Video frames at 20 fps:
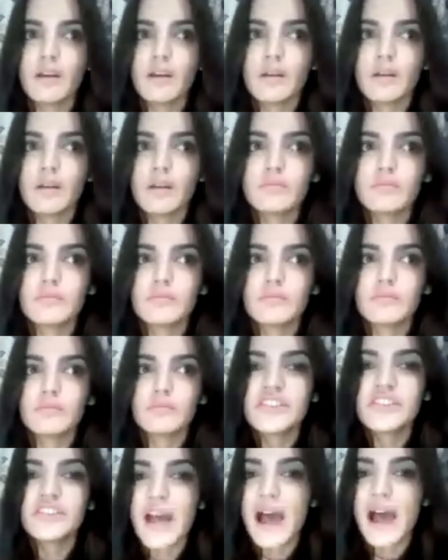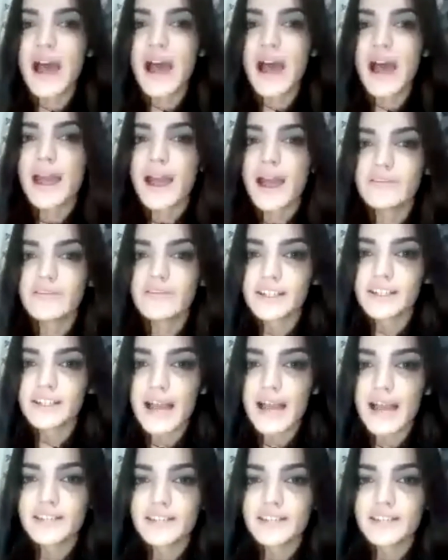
I have realized today,